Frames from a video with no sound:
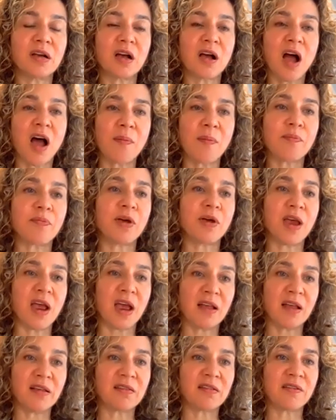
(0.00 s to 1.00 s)

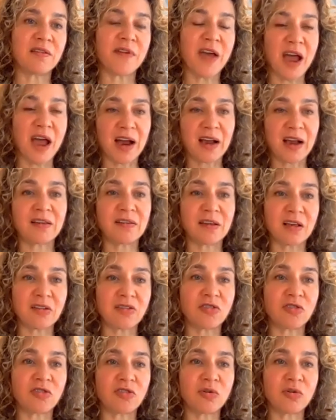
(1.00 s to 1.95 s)
comprehensive access